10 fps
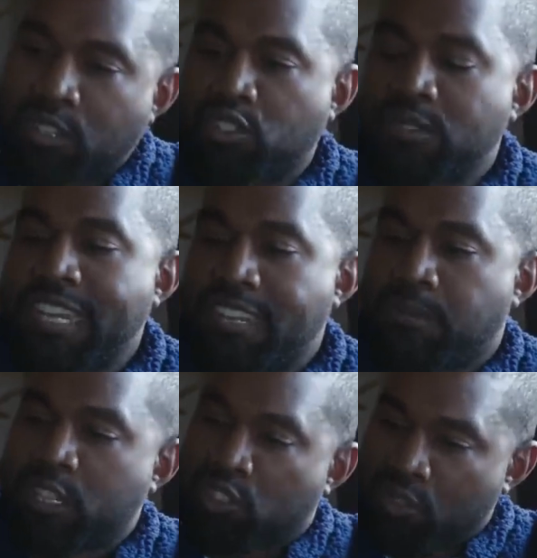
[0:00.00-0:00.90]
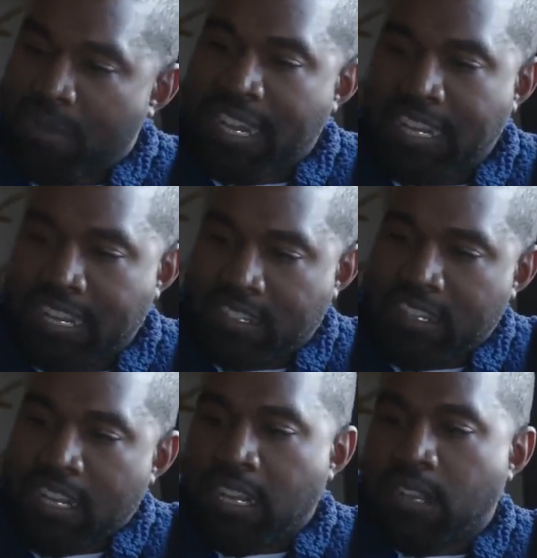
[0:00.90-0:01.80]
or there's three gates, but there's two main gates
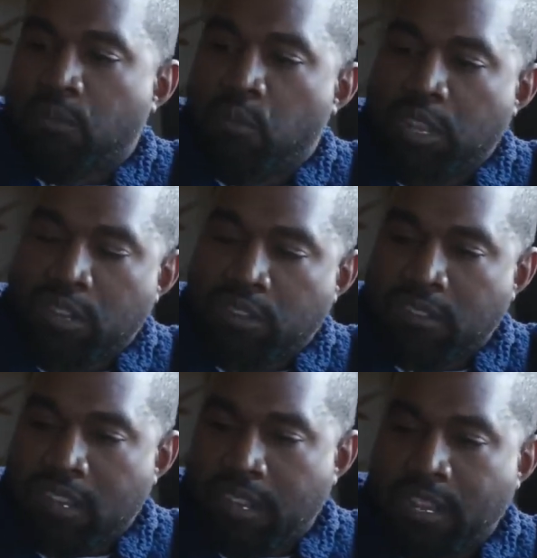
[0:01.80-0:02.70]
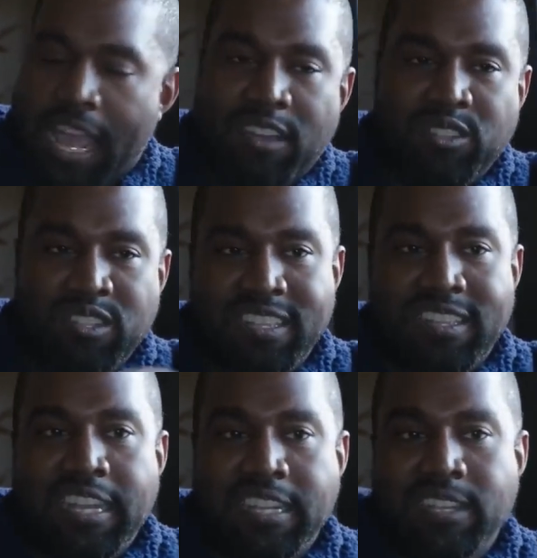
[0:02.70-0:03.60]
when you're with houses at
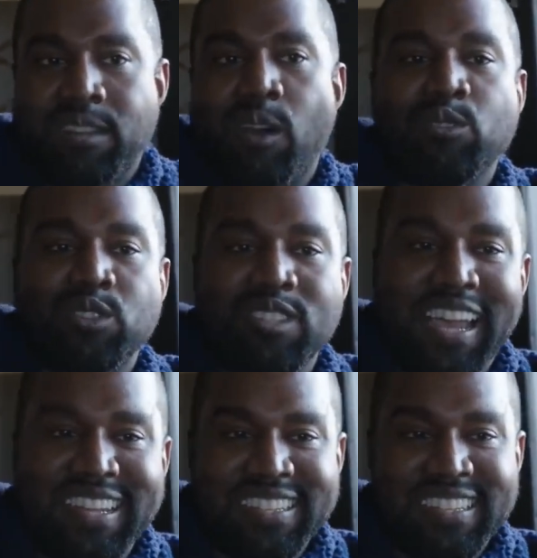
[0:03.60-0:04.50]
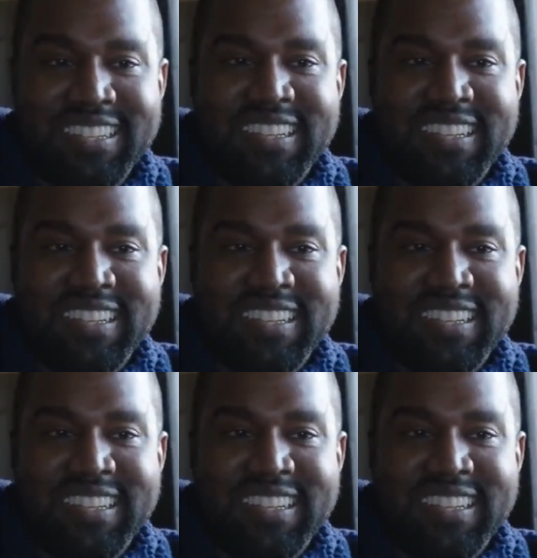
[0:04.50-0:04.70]
the end of the cul-de-sac.